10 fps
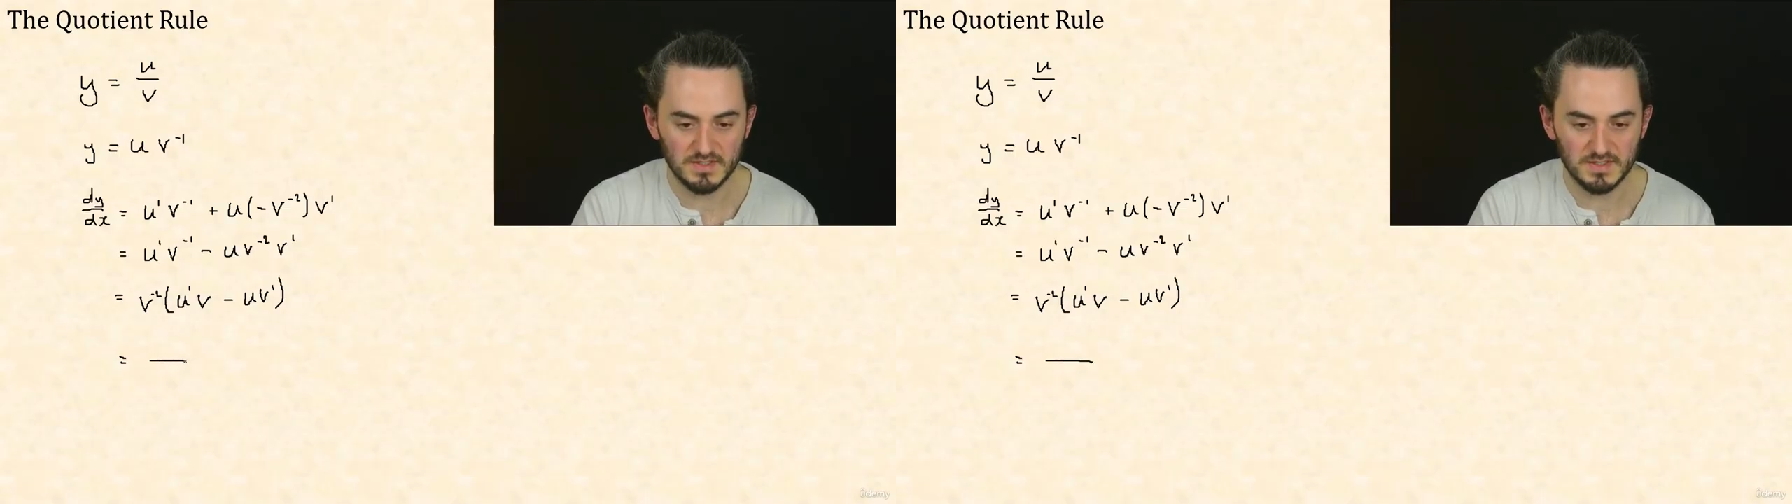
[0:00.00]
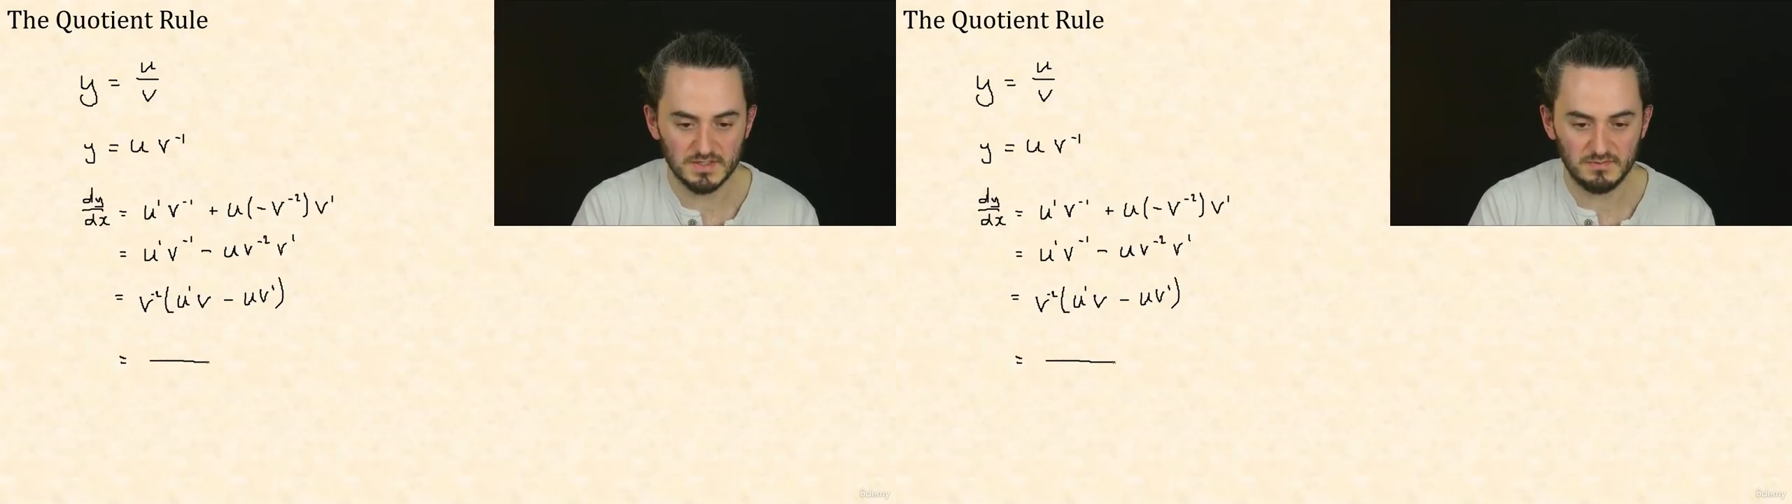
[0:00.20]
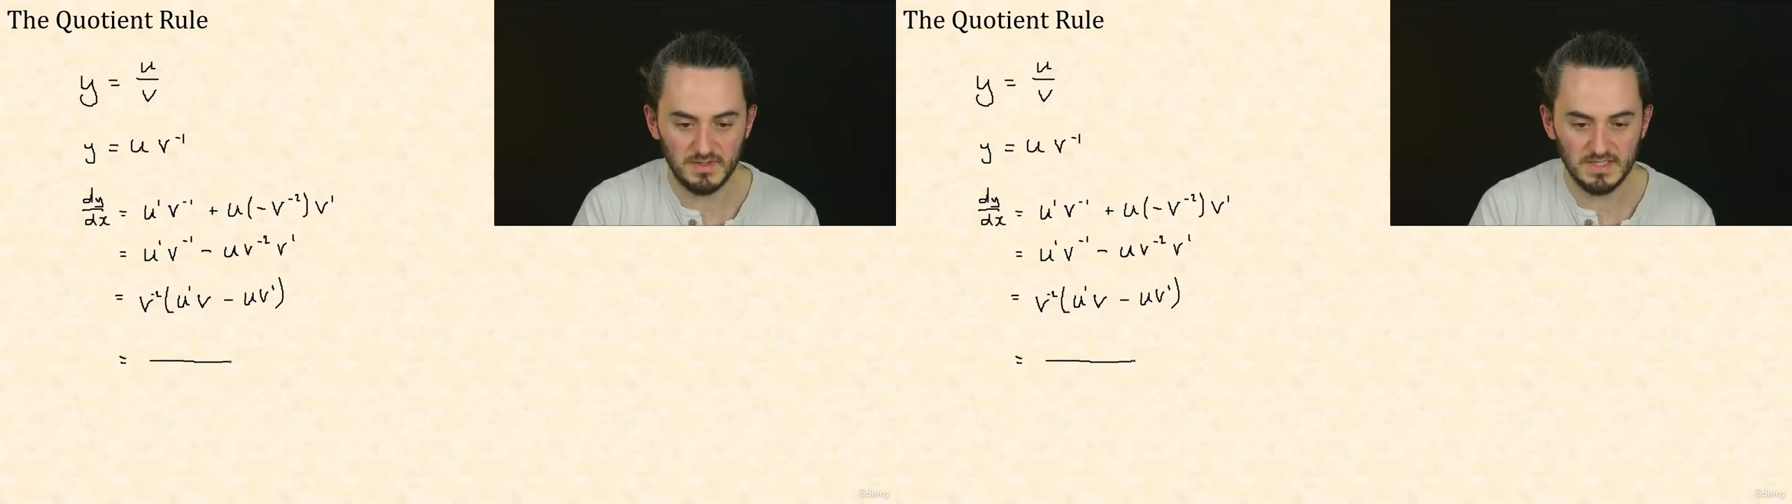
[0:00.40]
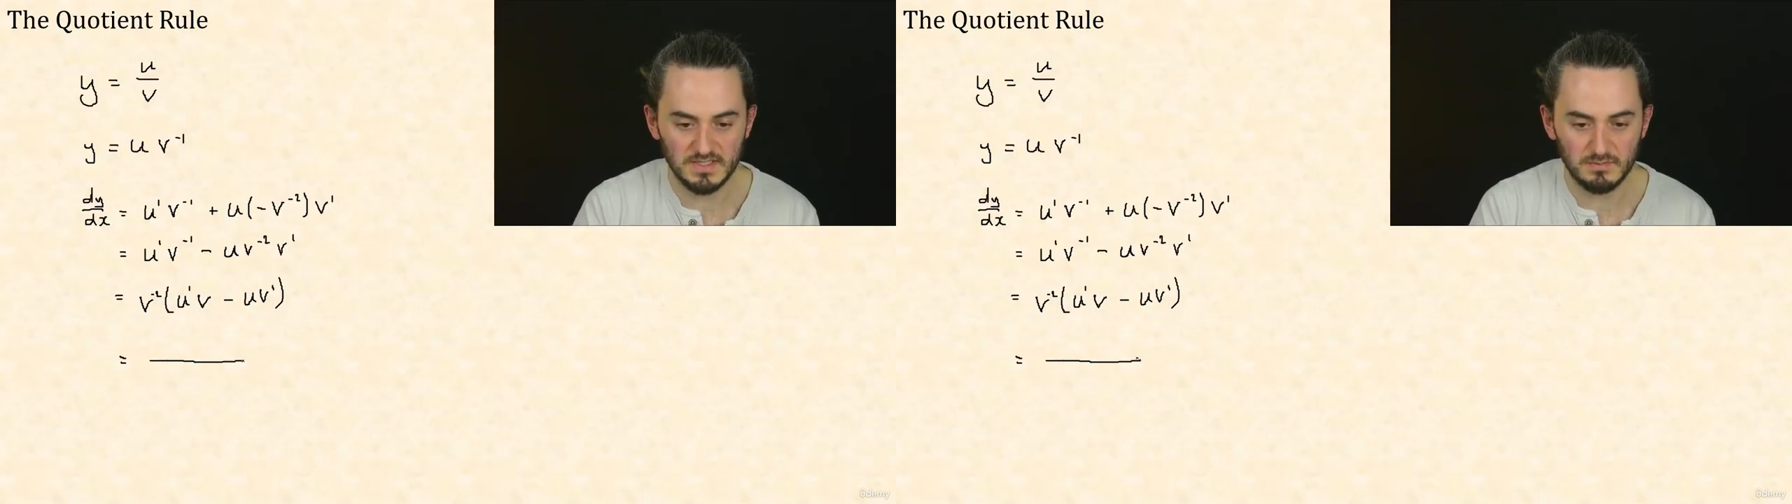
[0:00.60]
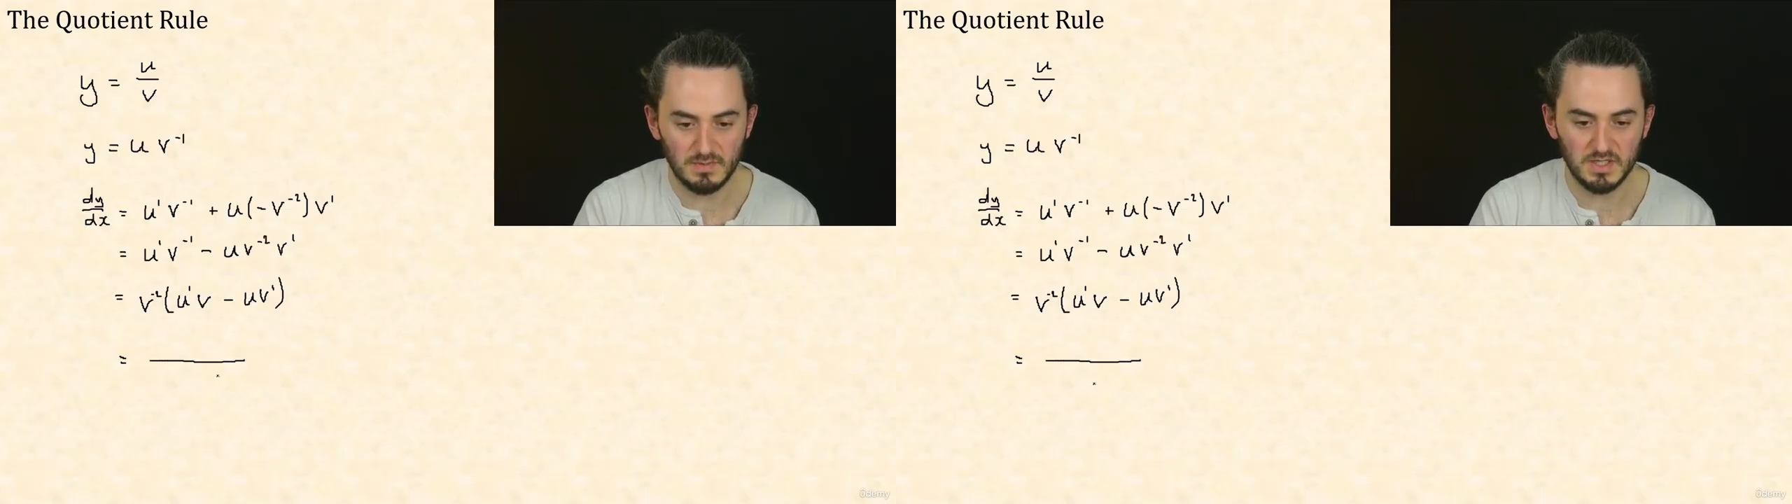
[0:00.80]
since it's v
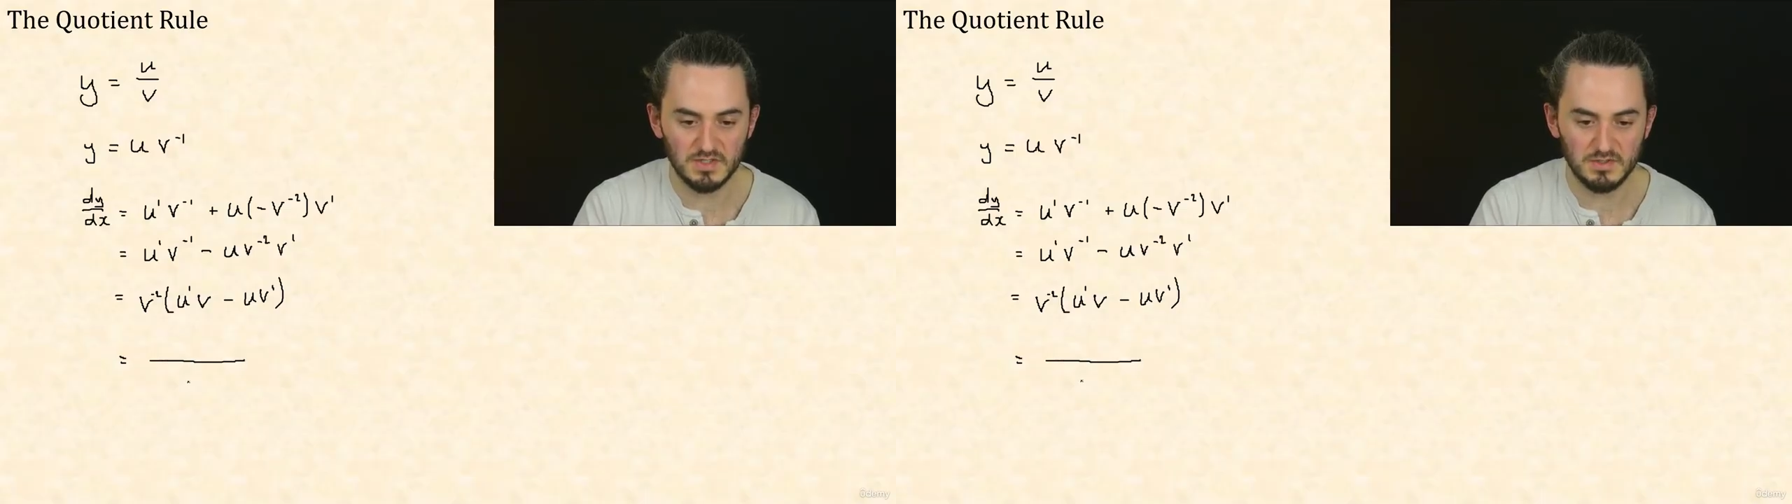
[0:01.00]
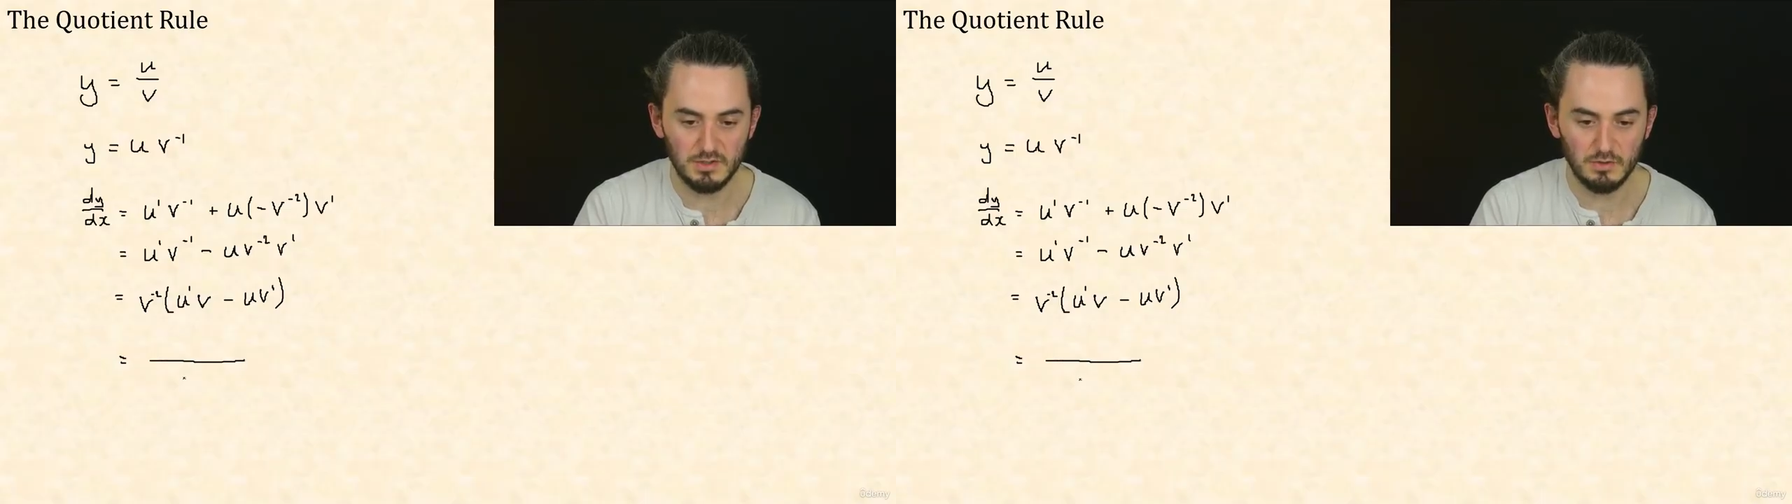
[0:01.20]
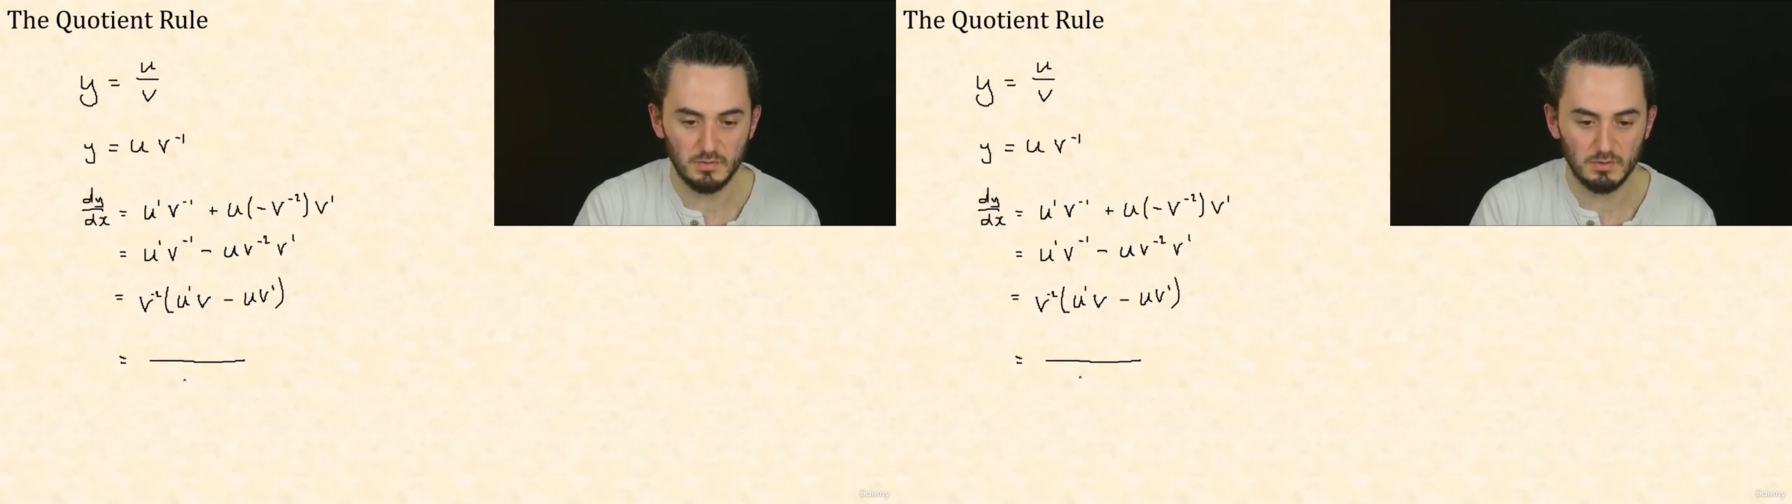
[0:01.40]
to the minus 2,